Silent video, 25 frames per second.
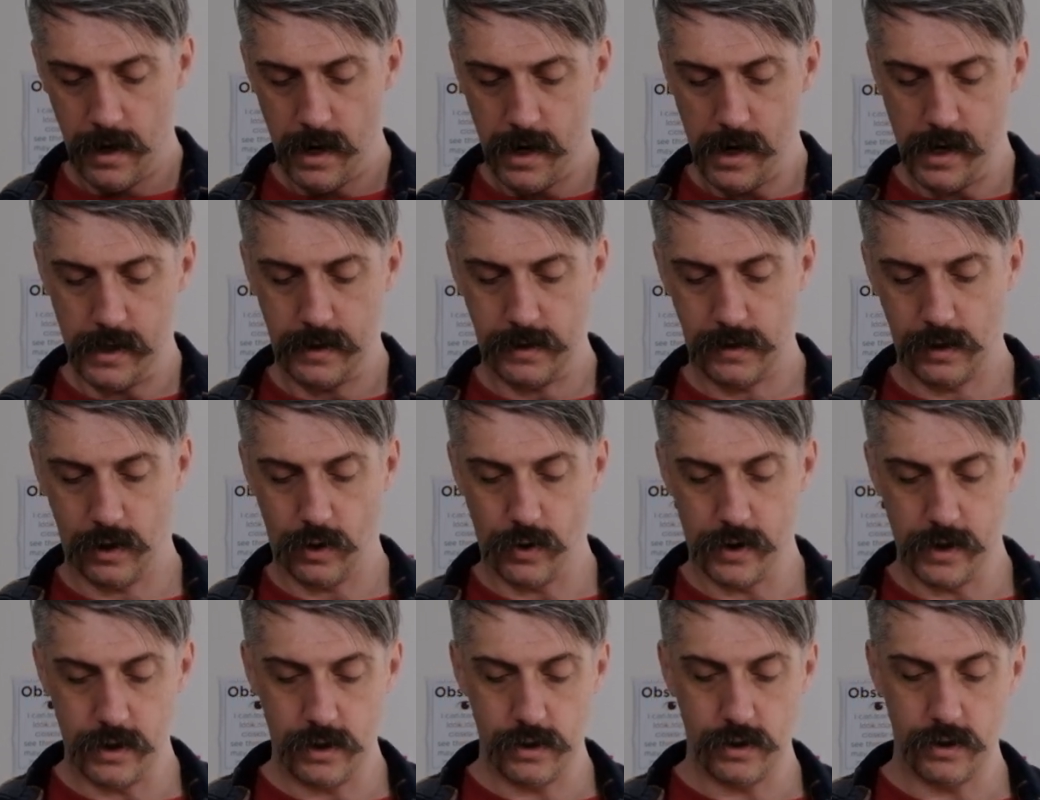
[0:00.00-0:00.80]
it's
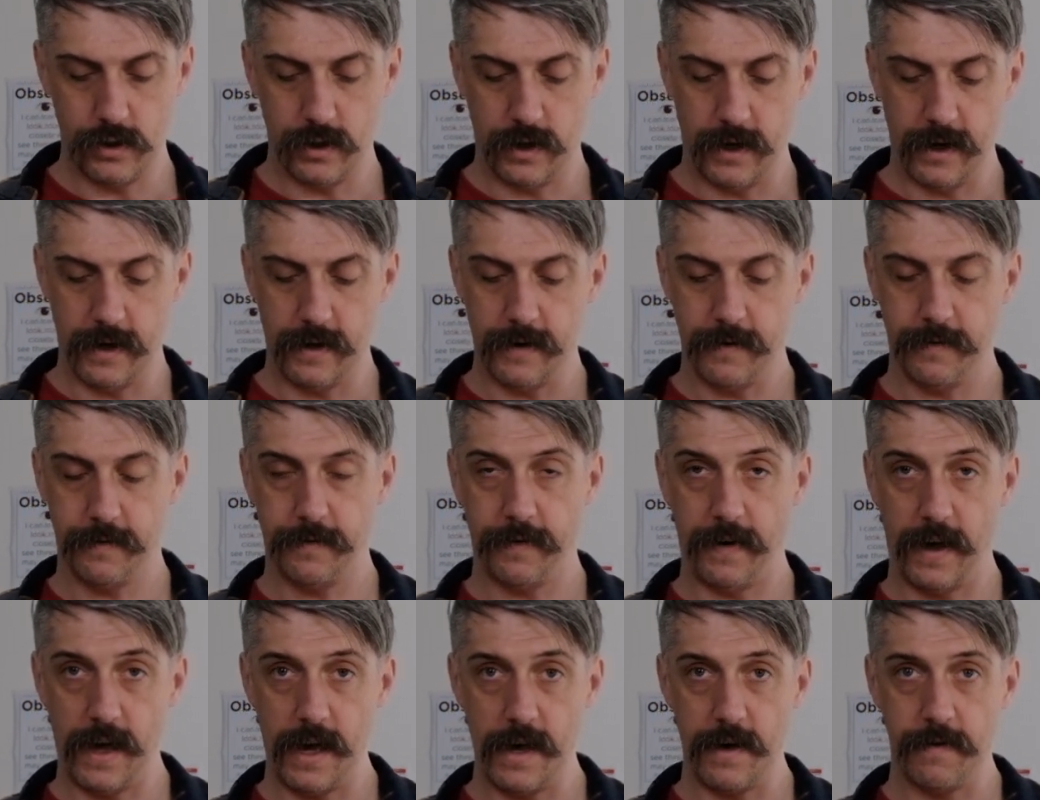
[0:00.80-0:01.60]
going to give
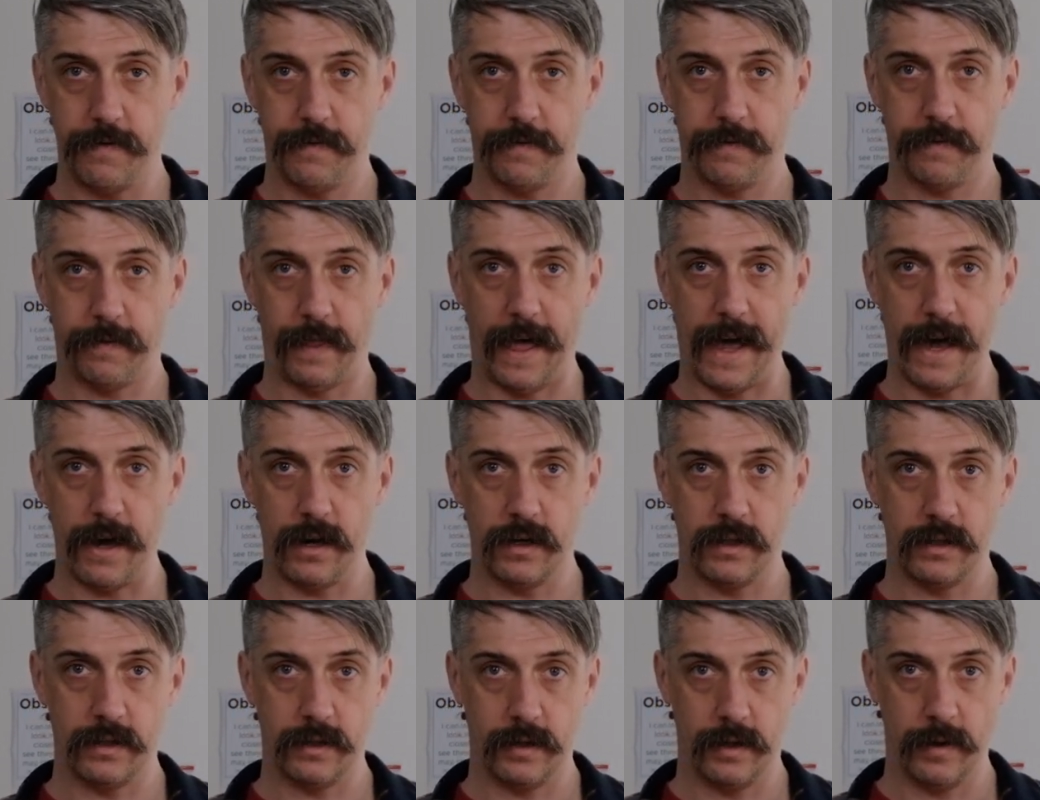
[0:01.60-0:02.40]
a
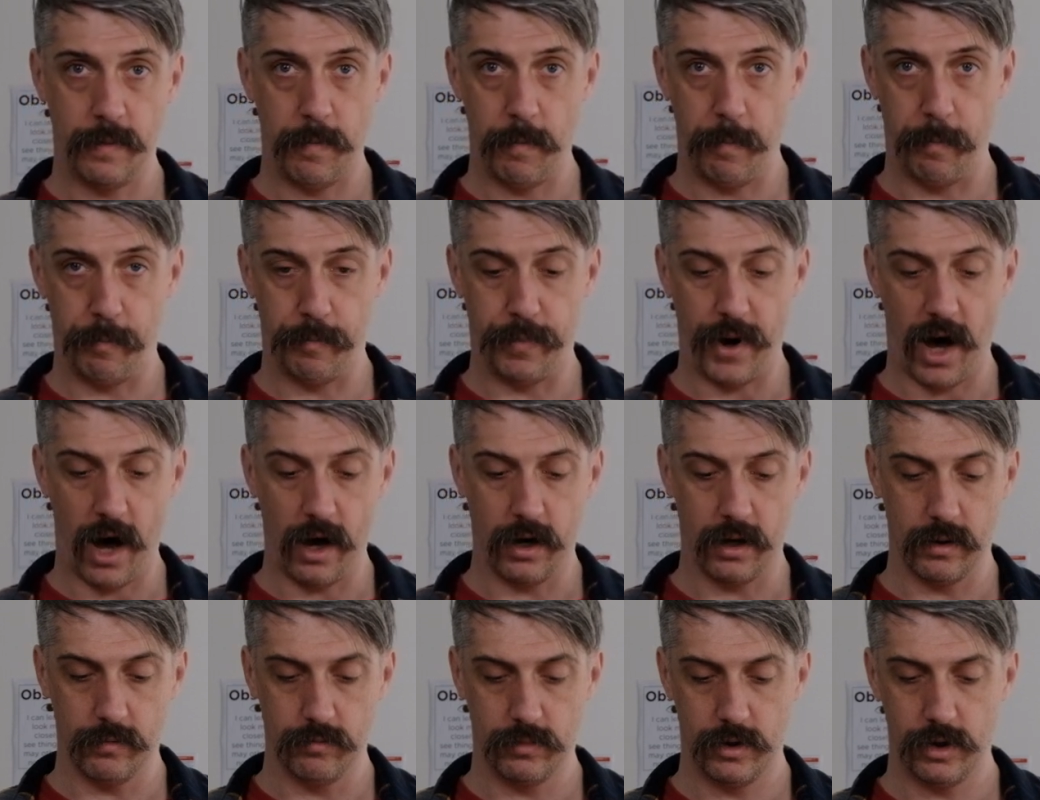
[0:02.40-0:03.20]
flat
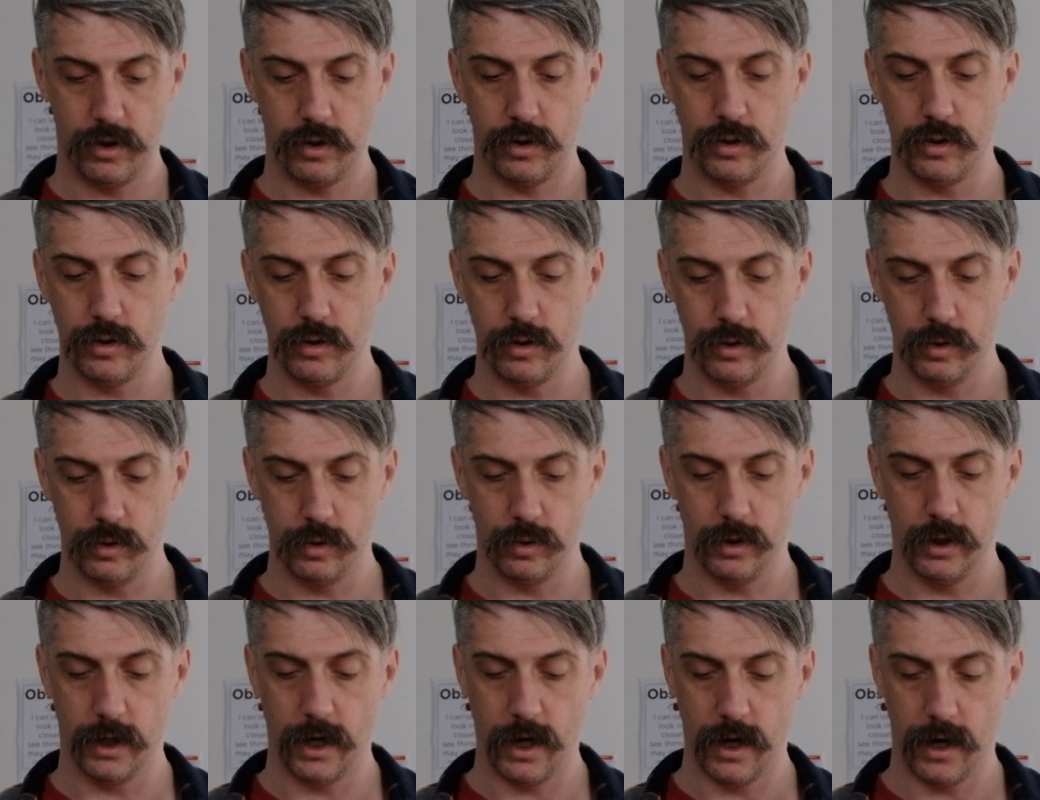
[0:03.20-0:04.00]
bottom to
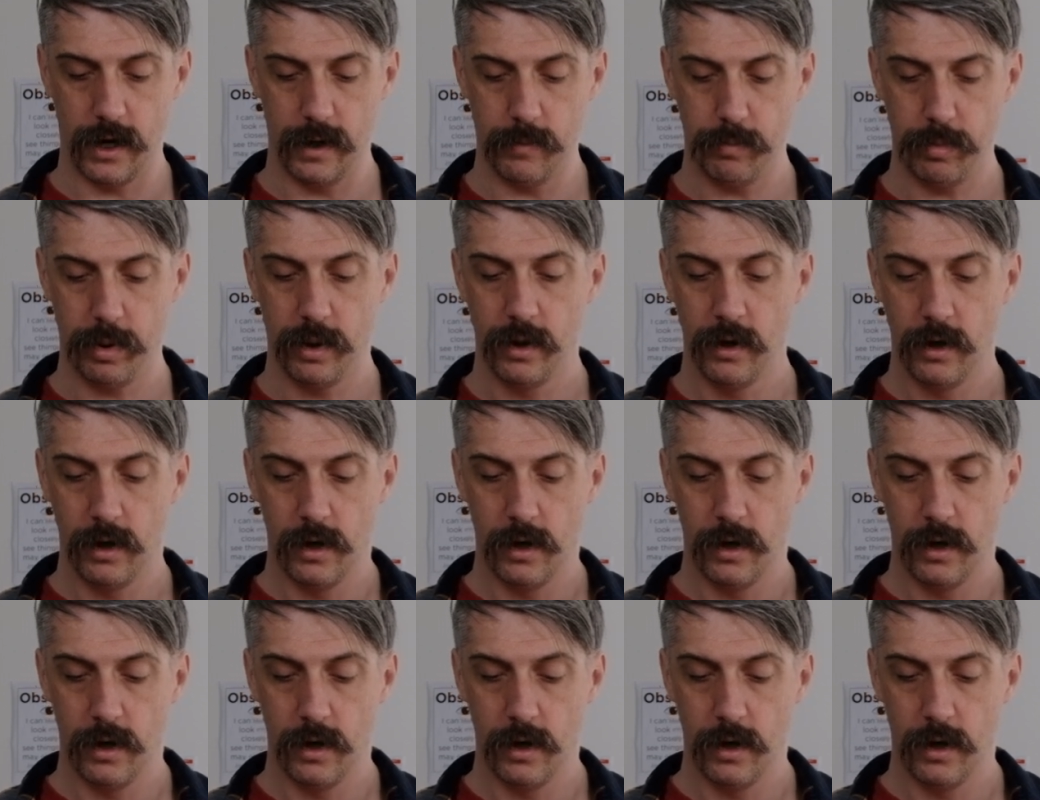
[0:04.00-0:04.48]
the cup.